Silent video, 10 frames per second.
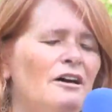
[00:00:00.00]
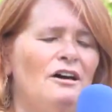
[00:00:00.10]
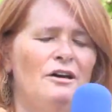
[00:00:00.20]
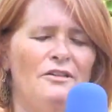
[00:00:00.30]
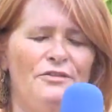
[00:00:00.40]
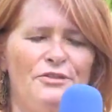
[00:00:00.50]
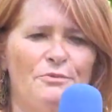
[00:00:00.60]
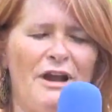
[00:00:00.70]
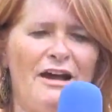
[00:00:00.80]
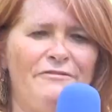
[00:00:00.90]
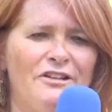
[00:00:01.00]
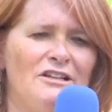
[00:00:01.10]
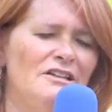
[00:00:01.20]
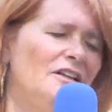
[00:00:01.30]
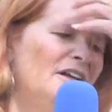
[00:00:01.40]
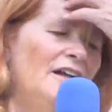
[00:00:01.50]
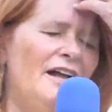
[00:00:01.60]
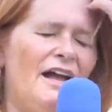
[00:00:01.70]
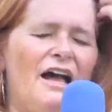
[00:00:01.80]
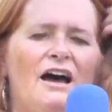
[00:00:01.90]
Raffle. The raffle.
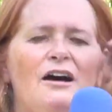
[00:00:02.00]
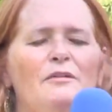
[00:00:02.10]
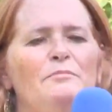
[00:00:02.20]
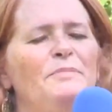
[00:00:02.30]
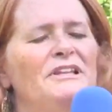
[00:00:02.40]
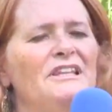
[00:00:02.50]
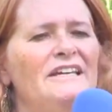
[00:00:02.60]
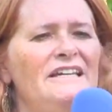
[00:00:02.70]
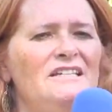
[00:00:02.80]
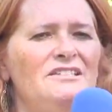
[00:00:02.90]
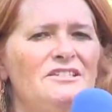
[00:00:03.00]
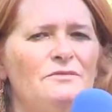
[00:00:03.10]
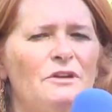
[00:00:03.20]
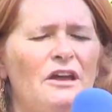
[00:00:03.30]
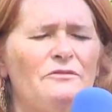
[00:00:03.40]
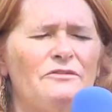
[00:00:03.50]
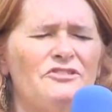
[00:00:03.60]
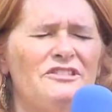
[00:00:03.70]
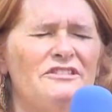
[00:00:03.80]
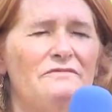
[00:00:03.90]
Please,
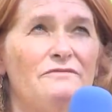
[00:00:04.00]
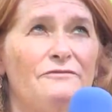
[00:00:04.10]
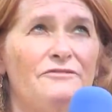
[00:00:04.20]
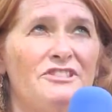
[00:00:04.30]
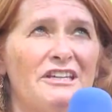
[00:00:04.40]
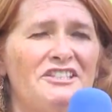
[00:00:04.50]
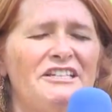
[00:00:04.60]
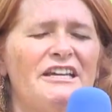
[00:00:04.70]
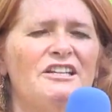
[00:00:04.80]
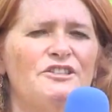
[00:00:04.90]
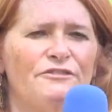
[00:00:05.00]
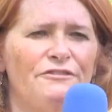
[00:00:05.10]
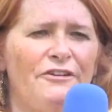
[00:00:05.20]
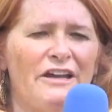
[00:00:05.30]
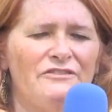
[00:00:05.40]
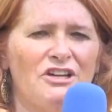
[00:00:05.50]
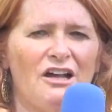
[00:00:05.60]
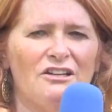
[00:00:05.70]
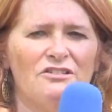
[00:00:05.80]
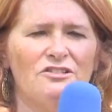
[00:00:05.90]
6 tickets for
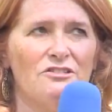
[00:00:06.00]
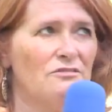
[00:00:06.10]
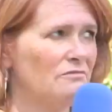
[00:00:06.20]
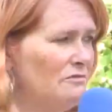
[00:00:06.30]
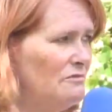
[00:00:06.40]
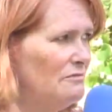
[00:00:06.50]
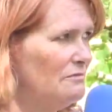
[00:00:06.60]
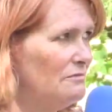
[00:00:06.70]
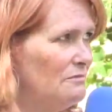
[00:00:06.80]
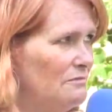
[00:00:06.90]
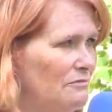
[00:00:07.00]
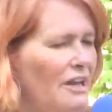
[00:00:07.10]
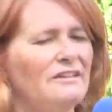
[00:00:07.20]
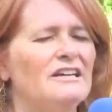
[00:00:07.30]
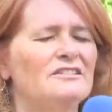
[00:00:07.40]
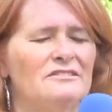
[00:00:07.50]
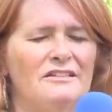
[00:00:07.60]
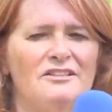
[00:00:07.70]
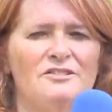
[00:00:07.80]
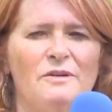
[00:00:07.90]
$5. Yep. Right? That's
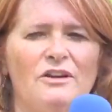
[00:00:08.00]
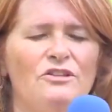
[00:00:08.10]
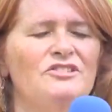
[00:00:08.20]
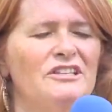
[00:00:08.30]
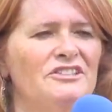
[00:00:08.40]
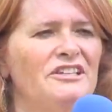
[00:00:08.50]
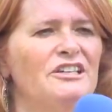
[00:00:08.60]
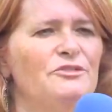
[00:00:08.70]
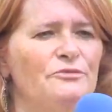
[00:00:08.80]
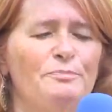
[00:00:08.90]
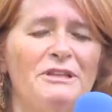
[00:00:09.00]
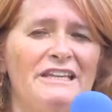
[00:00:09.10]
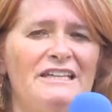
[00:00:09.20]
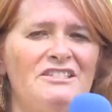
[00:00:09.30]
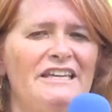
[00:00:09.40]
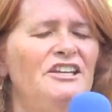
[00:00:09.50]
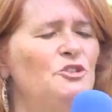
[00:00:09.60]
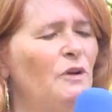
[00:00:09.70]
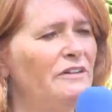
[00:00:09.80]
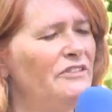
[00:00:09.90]
the way it goes. 6 tickets, please.
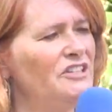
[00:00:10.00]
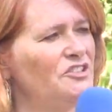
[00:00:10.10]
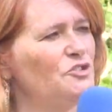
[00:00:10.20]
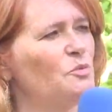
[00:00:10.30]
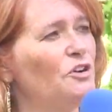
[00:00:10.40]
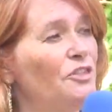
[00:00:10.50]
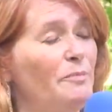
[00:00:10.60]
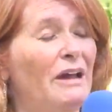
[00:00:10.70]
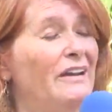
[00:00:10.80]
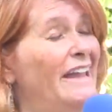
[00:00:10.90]
Each one of these is worth about